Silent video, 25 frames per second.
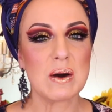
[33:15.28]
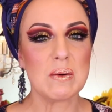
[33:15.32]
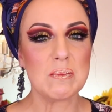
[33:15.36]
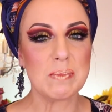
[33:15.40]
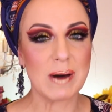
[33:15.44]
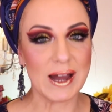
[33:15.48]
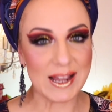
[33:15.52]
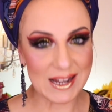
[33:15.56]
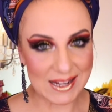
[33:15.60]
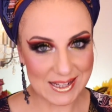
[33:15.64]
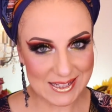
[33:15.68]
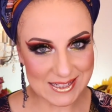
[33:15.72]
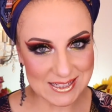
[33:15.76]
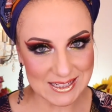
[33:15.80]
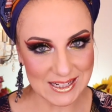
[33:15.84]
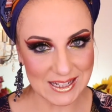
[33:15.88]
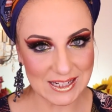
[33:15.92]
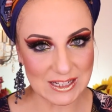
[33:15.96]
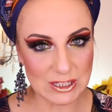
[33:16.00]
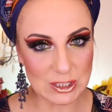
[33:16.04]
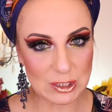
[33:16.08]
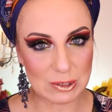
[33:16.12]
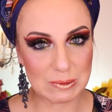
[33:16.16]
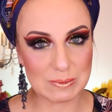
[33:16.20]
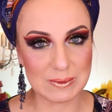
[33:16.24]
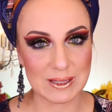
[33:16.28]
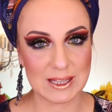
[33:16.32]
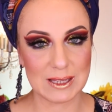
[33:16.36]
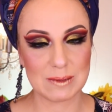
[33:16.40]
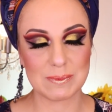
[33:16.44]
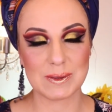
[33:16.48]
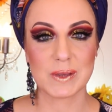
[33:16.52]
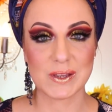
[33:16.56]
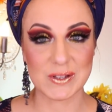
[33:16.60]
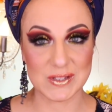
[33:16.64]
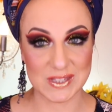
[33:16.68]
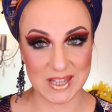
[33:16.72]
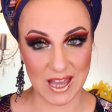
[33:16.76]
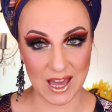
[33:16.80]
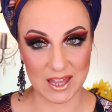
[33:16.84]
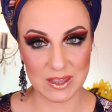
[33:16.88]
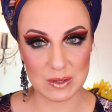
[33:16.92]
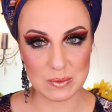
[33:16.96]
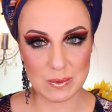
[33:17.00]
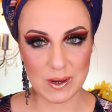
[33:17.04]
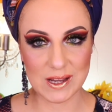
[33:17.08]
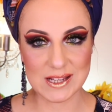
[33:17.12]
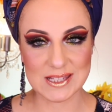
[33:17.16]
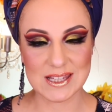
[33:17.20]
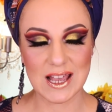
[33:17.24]
by listening to me, because
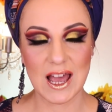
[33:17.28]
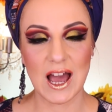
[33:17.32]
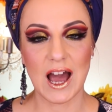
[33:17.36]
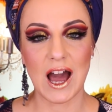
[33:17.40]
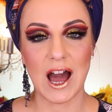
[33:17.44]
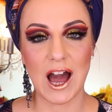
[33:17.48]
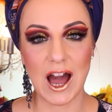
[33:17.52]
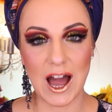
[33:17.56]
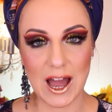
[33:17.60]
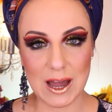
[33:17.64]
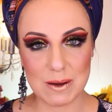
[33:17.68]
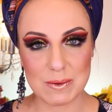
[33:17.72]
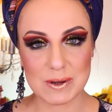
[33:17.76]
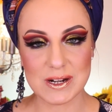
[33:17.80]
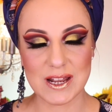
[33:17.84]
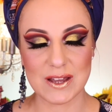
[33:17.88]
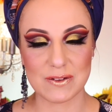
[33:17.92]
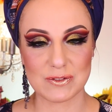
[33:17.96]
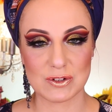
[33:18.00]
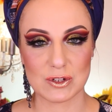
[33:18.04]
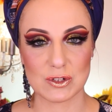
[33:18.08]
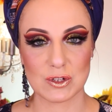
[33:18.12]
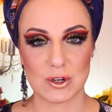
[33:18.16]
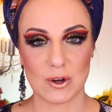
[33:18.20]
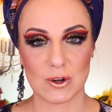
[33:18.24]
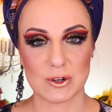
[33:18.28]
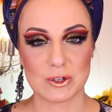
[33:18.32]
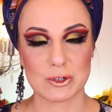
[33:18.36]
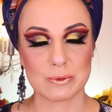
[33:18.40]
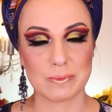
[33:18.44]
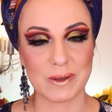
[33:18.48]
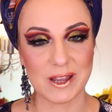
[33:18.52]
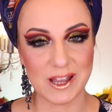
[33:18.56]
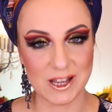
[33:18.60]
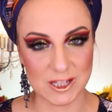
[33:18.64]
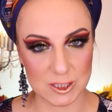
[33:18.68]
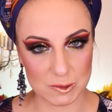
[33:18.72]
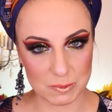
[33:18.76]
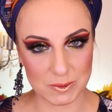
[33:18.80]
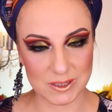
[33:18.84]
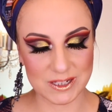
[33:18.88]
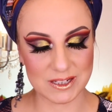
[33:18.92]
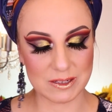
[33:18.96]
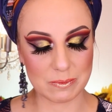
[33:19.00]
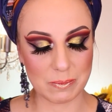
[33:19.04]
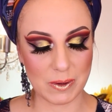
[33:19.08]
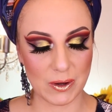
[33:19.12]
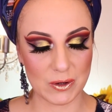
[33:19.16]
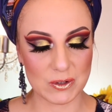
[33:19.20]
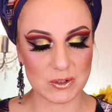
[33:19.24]
otherwise I would have to talk to my
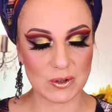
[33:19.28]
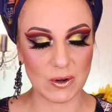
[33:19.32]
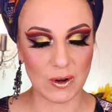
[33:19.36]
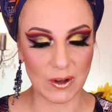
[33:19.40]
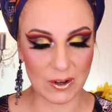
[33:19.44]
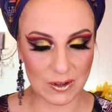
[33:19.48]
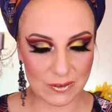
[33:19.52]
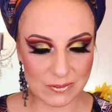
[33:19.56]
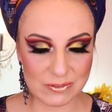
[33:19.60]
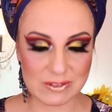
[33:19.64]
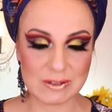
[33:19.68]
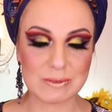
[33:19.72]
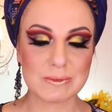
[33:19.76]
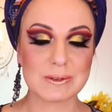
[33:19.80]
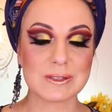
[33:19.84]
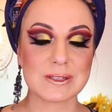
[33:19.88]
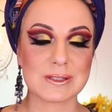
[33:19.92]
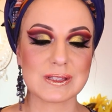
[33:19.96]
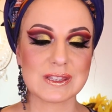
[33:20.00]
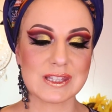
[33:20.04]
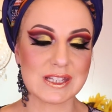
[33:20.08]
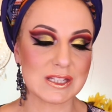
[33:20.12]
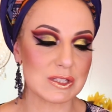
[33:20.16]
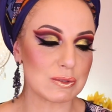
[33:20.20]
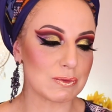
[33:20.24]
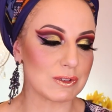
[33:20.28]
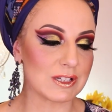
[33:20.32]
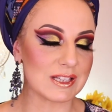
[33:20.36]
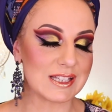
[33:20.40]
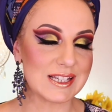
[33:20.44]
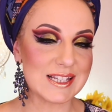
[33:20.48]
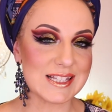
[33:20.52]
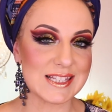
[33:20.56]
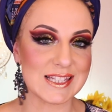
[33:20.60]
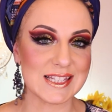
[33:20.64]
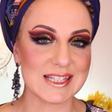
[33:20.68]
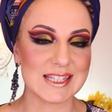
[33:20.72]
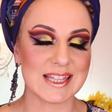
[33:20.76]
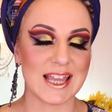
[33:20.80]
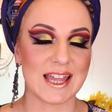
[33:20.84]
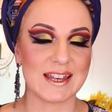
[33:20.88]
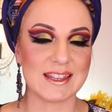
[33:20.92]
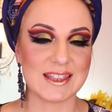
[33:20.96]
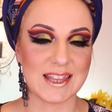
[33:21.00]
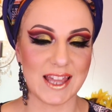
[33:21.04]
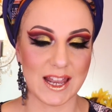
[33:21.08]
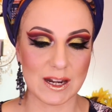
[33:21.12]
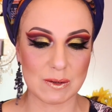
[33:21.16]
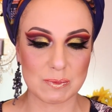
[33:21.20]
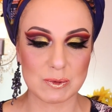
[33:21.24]
husband about all of these releases,
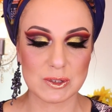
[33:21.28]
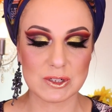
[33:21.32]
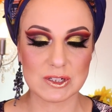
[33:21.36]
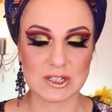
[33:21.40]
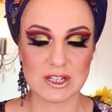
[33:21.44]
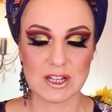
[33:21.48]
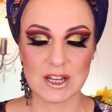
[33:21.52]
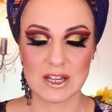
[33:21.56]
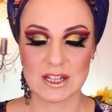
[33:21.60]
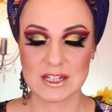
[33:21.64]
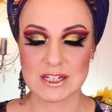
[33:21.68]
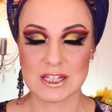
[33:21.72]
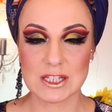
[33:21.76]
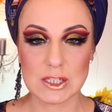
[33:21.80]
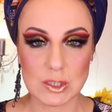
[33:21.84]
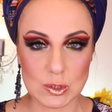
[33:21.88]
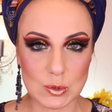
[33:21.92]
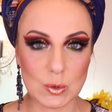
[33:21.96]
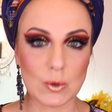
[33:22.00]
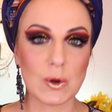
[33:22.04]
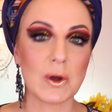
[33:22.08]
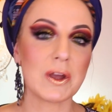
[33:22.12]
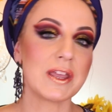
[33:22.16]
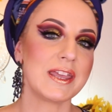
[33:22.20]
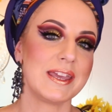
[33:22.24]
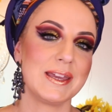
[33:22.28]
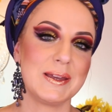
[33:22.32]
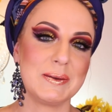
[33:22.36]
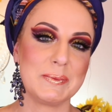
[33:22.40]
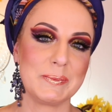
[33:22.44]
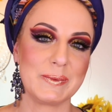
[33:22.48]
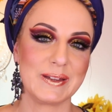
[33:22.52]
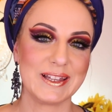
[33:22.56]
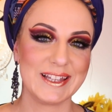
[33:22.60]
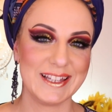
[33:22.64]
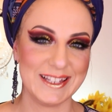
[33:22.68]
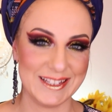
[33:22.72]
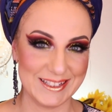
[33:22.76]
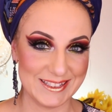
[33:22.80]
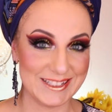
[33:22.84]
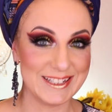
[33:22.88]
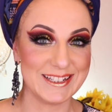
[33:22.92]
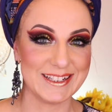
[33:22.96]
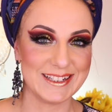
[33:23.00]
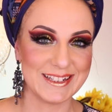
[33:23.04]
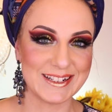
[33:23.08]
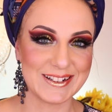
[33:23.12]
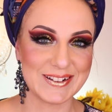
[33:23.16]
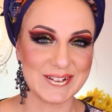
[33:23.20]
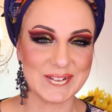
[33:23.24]
and that would destroy him,
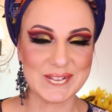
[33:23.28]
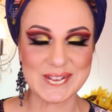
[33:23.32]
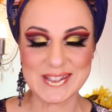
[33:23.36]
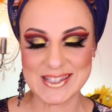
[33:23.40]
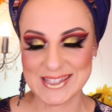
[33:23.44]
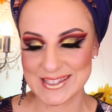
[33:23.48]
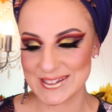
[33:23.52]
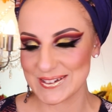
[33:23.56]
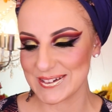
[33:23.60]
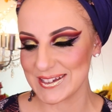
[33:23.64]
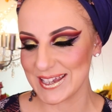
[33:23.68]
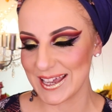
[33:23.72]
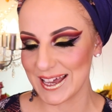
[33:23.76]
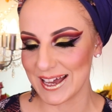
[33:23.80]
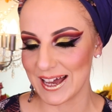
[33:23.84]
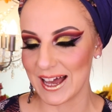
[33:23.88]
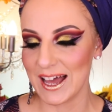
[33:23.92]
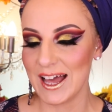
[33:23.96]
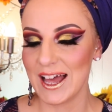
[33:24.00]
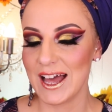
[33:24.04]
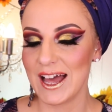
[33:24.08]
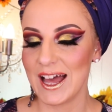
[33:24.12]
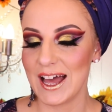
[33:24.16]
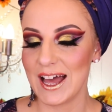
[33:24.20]
you know? So yeah,